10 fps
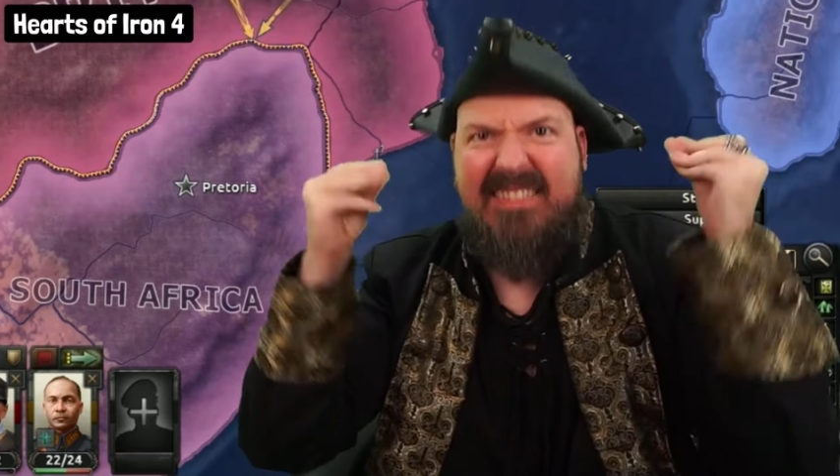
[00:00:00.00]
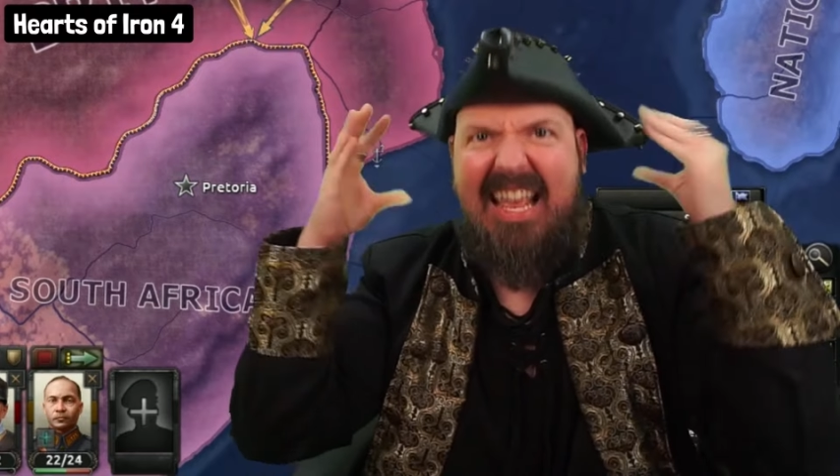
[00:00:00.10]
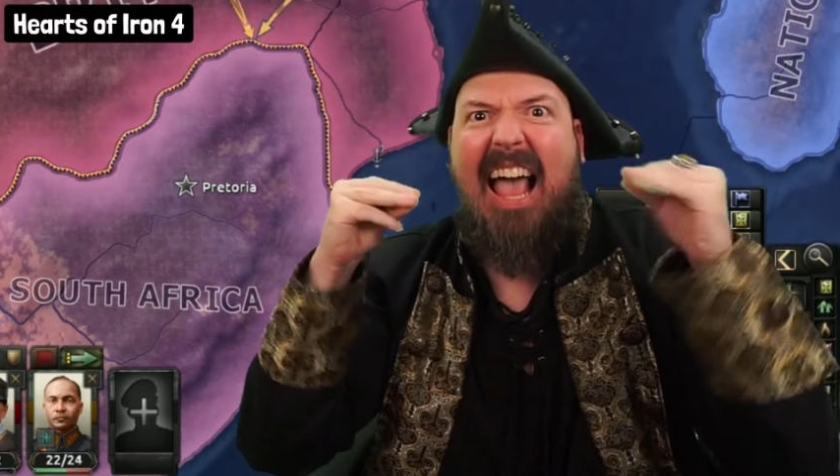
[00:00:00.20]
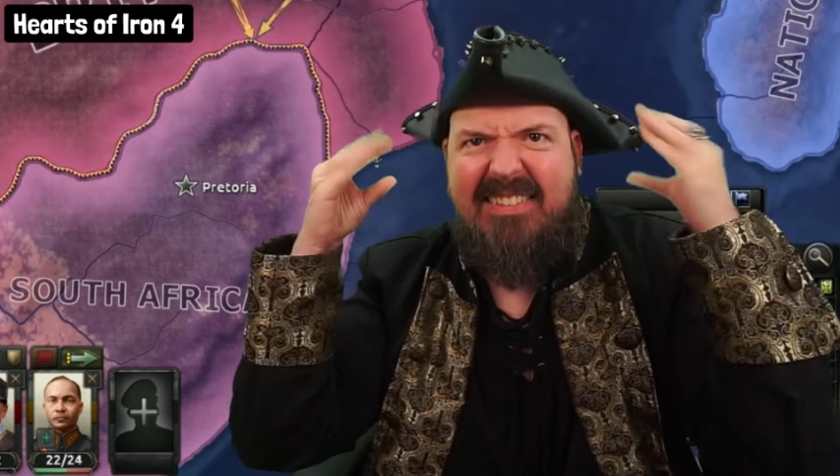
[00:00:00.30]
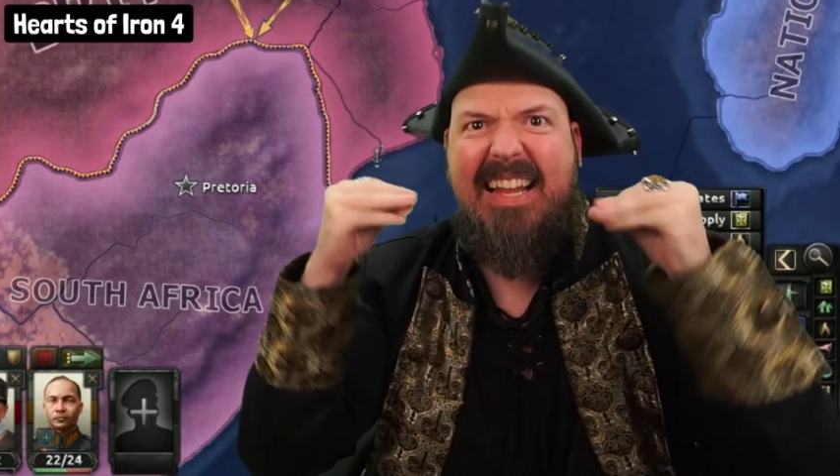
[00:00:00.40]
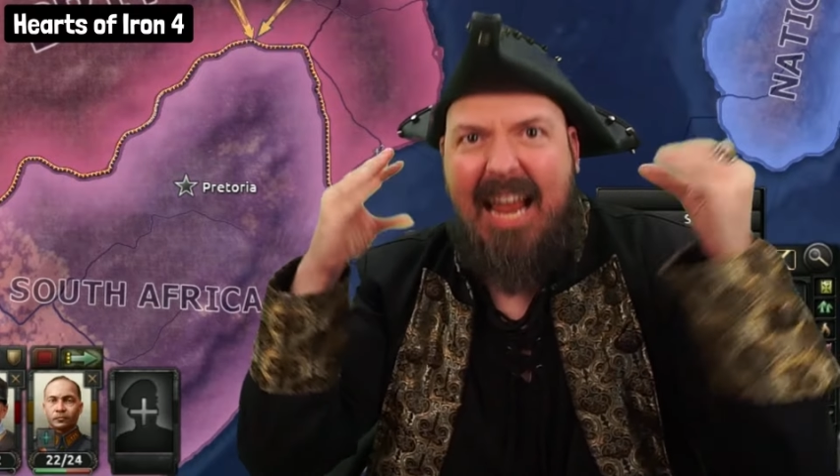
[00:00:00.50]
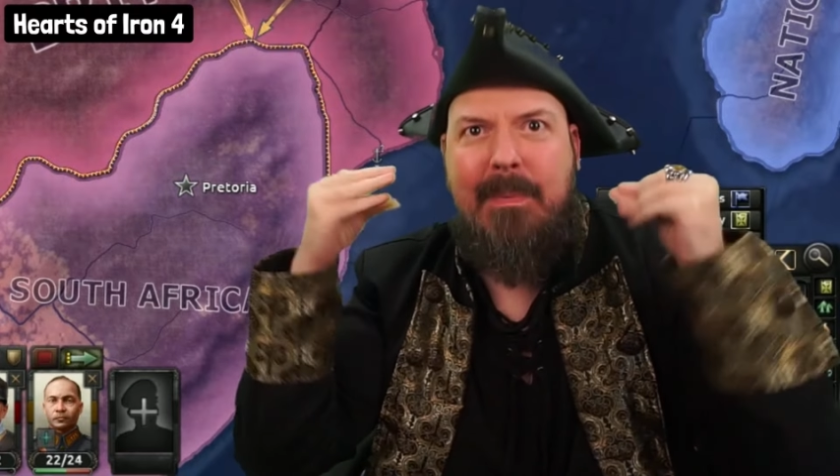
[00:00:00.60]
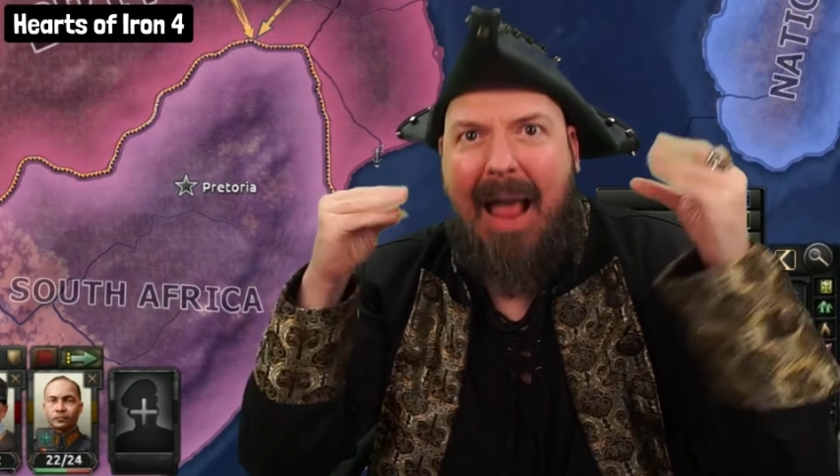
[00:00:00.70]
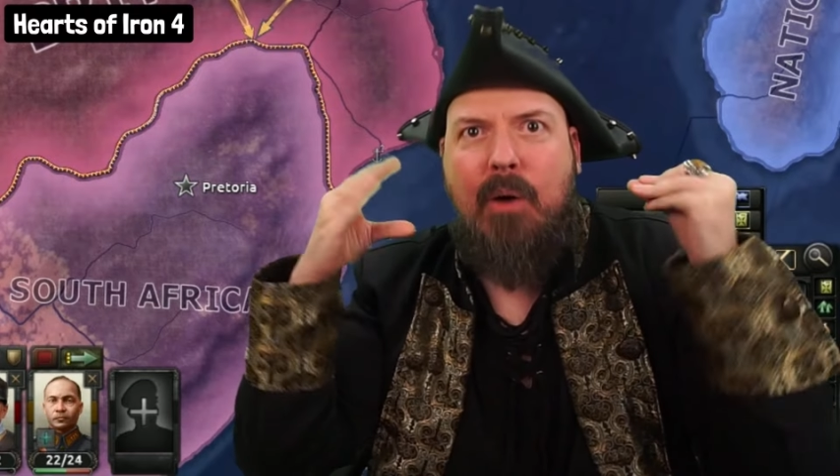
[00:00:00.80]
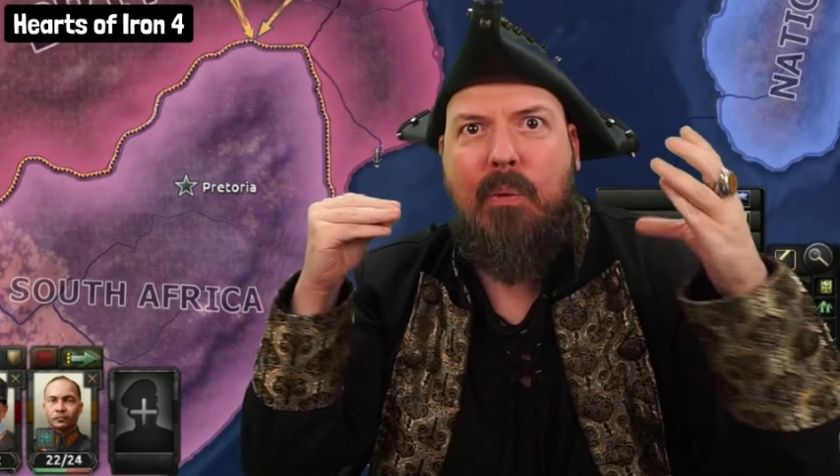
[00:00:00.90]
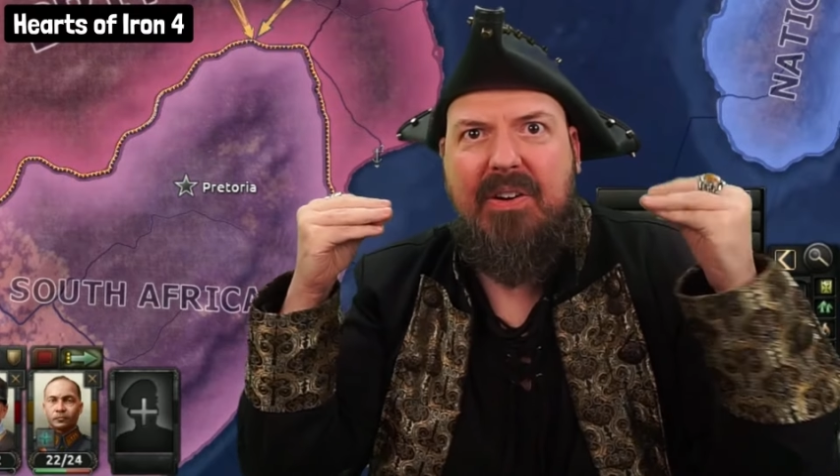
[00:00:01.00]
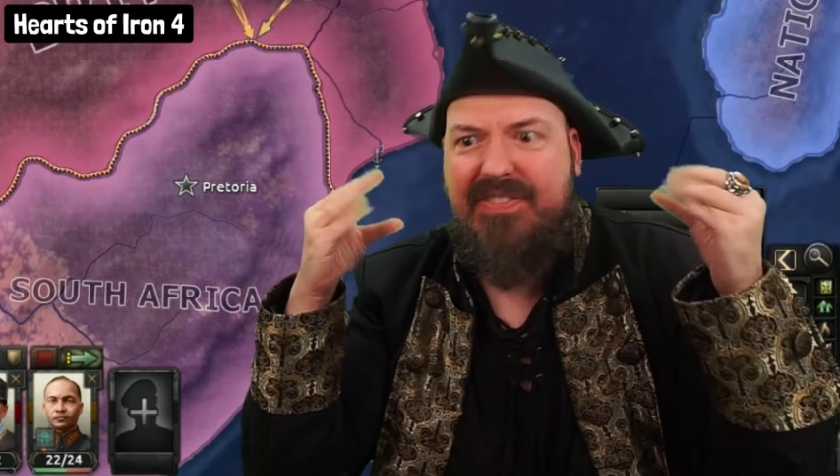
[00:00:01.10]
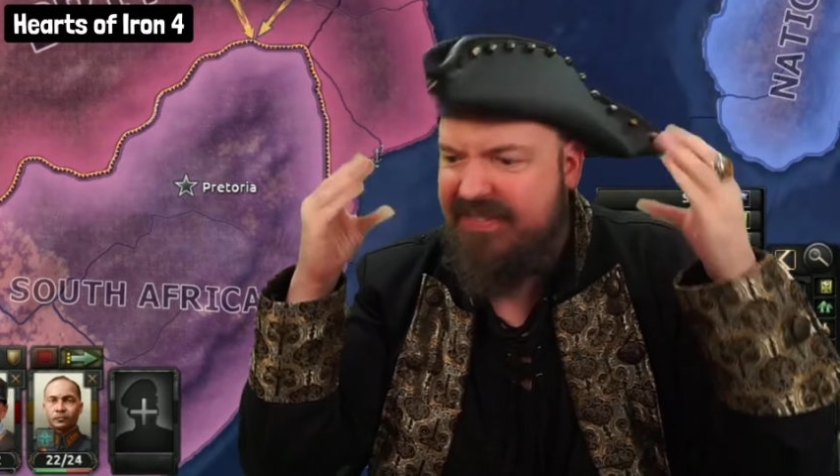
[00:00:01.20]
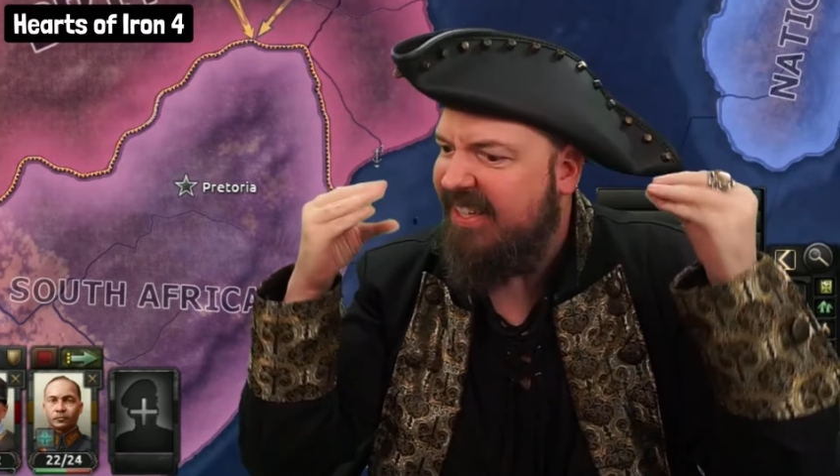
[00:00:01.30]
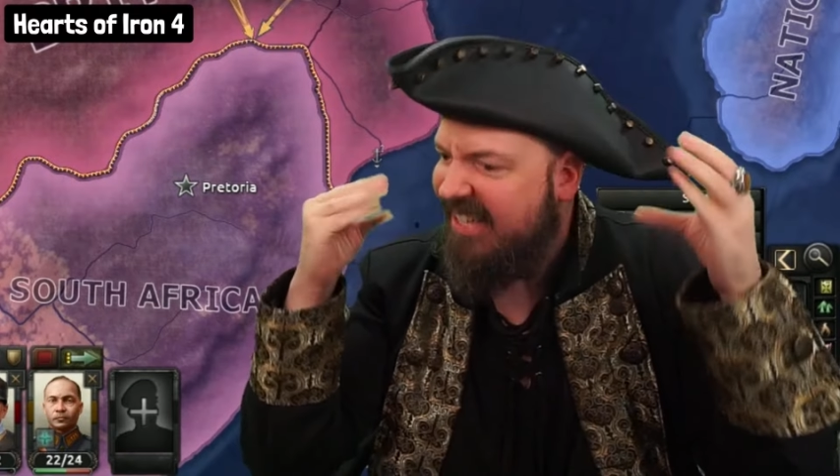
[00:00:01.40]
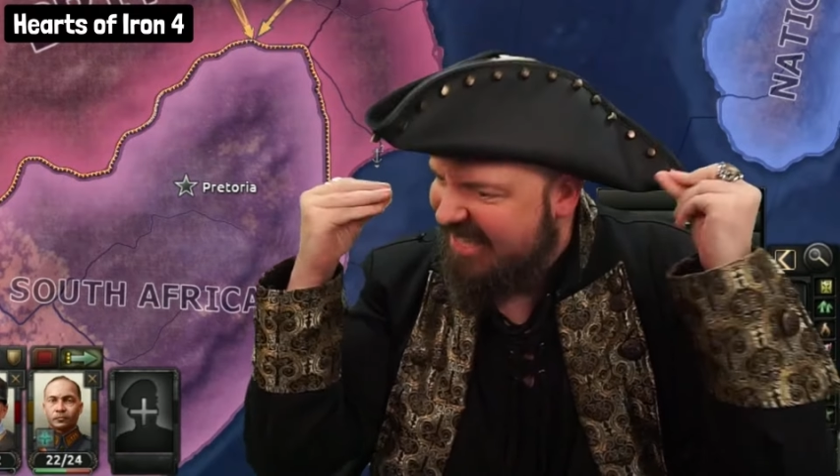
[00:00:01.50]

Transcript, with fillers: goddamn hours.